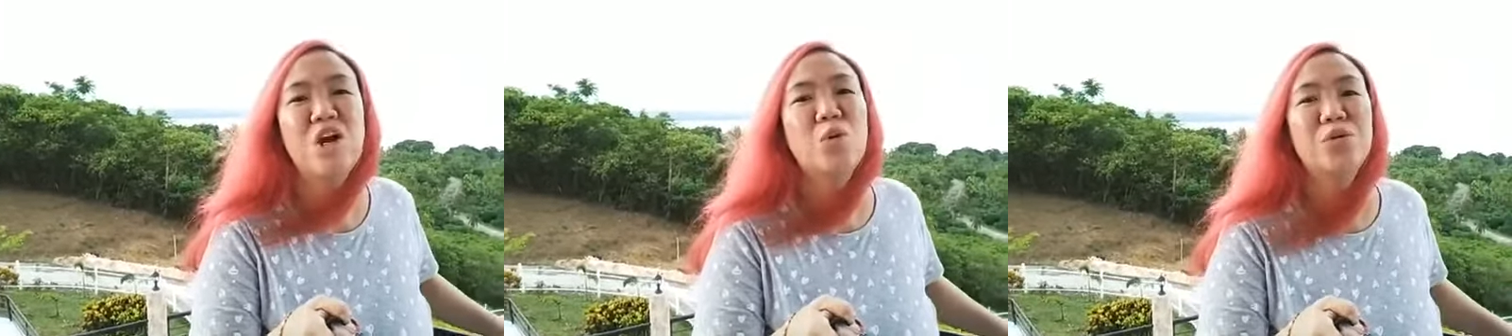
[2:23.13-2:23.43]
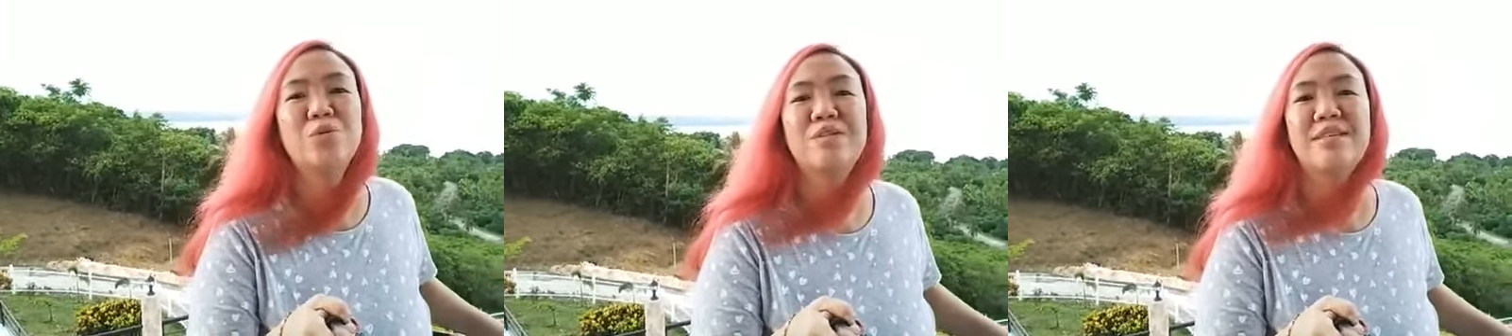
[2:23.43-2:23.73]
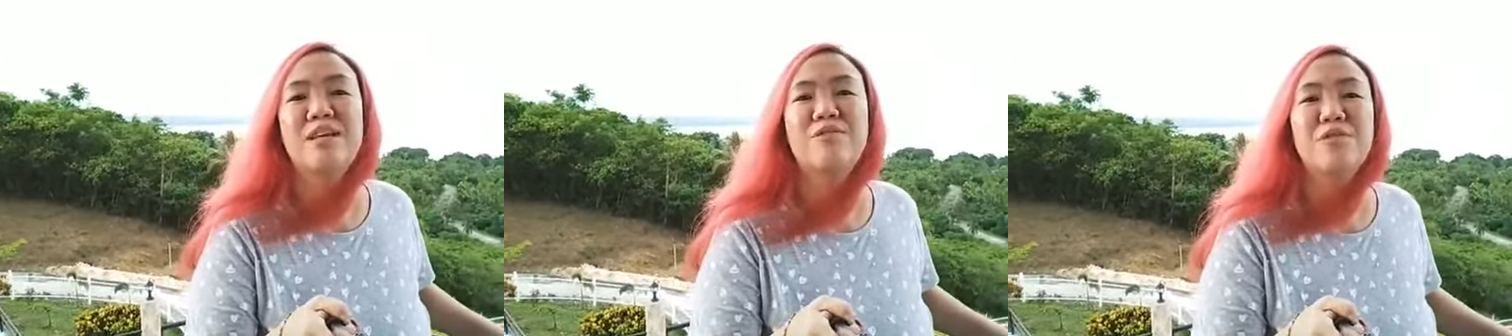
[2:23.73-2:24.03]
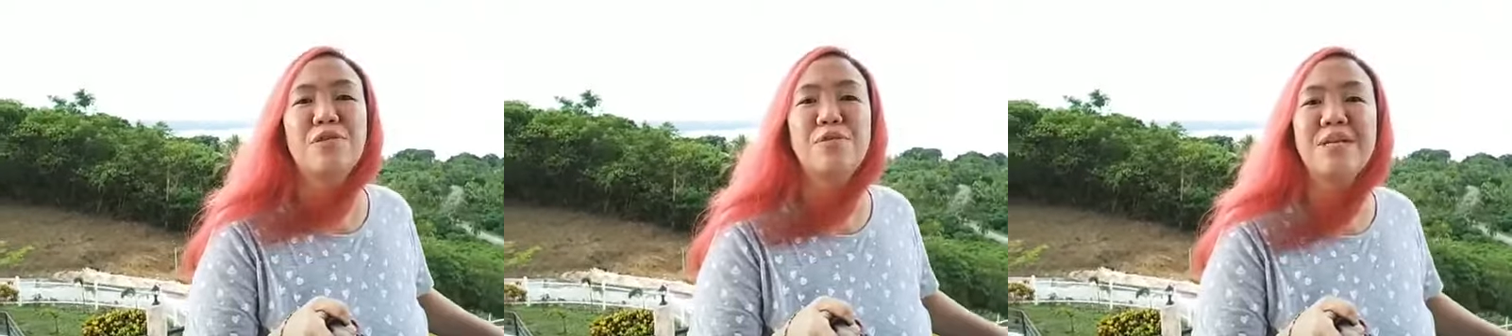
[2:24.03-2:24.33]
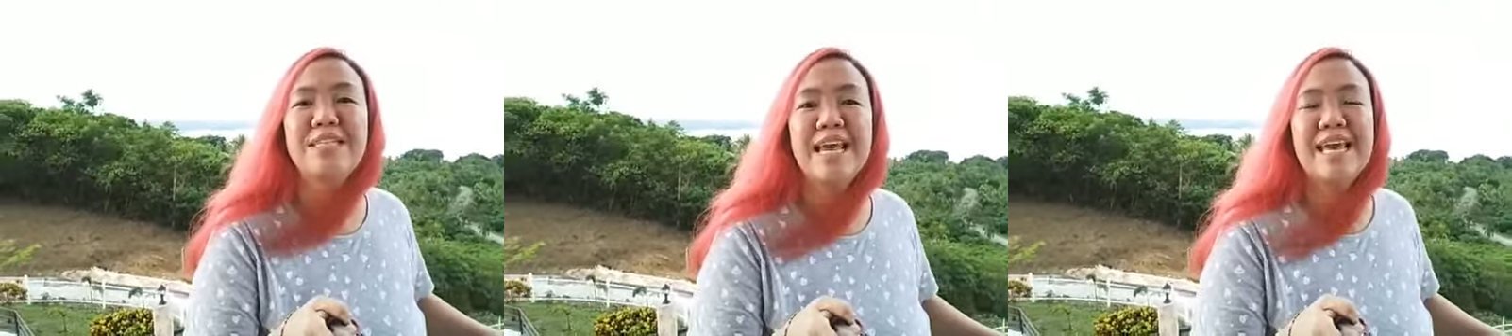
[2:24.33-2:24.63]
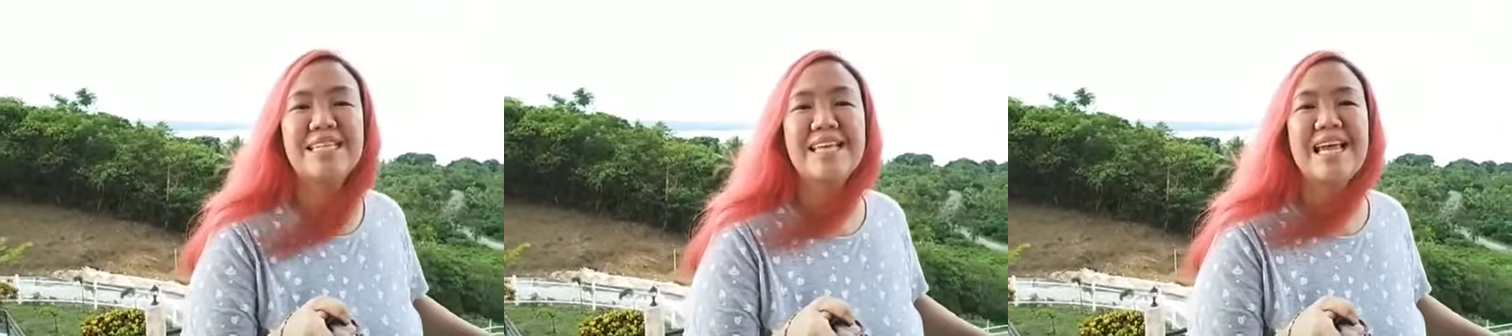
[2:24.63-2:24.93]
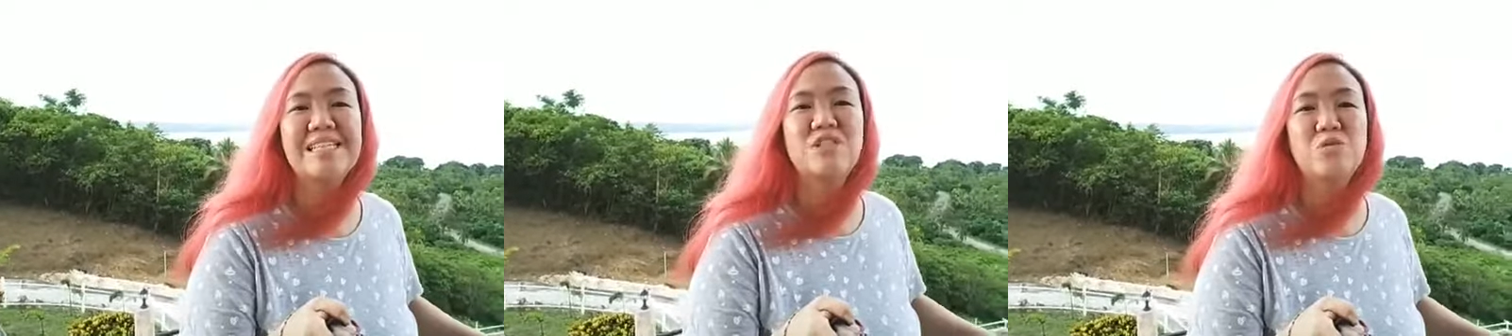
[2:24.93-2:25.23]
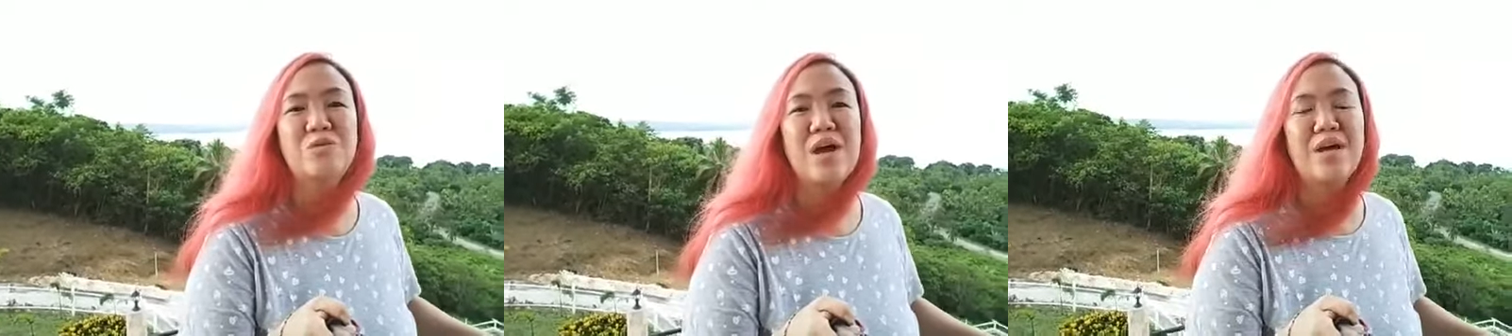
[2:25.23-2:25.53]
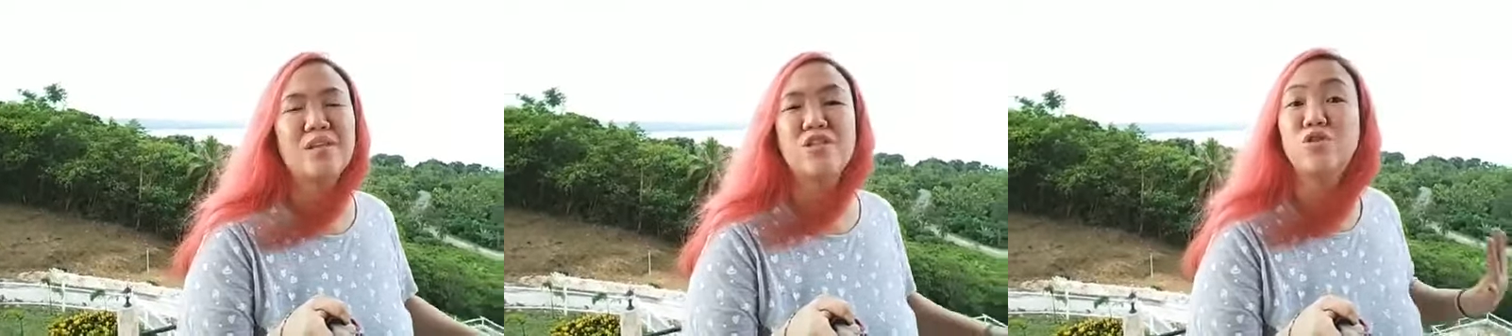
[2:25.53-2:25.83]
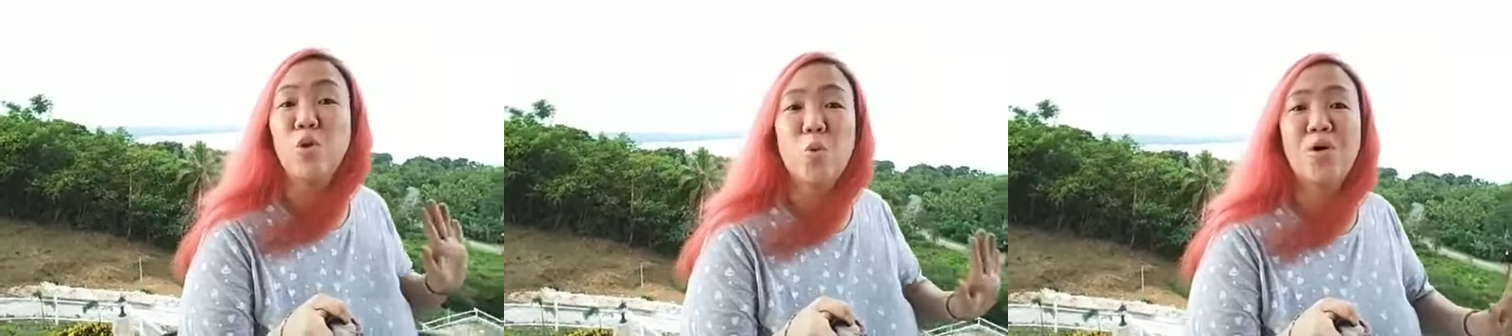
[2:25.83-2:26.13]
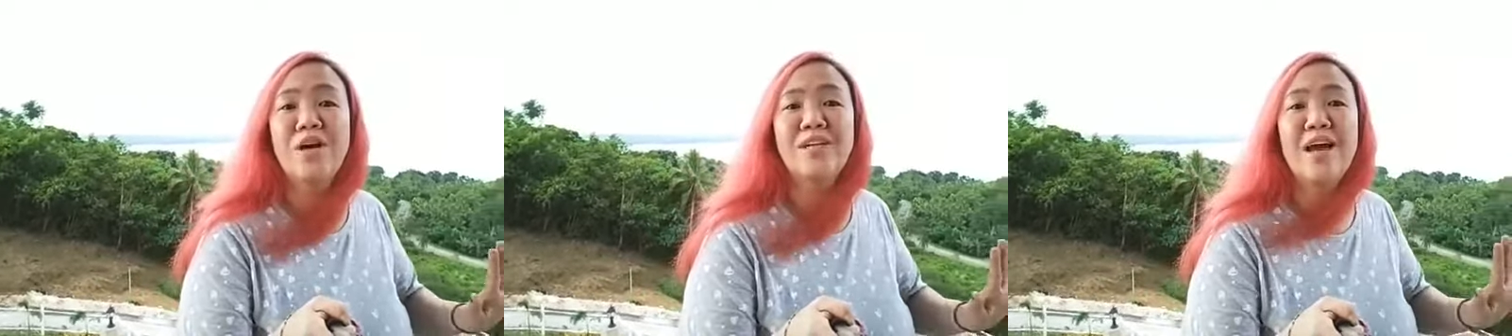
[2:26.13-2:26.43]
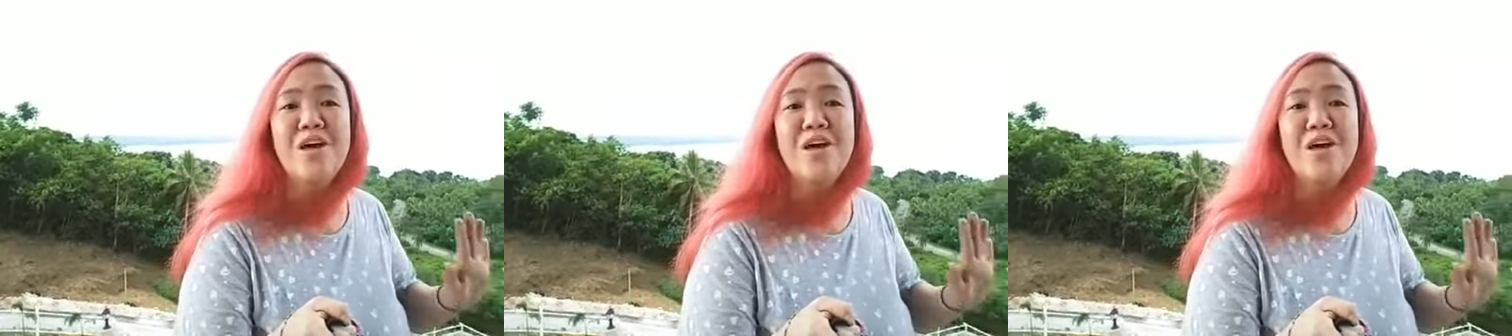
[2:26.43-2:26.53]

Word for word: where we stayed for three days and two nights no work